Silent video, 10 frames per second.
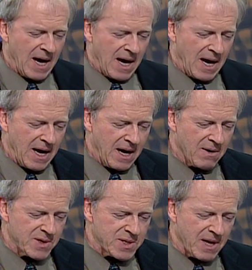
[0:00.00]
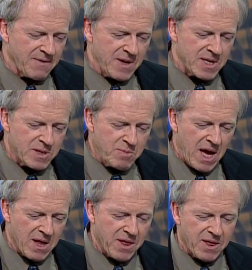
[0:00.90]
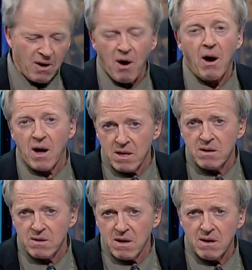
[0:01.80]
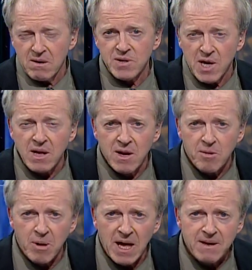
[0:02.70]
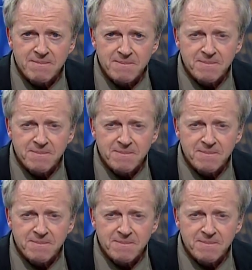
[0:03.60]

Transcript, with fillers: Here is Stephanie Smith on the childcare plan.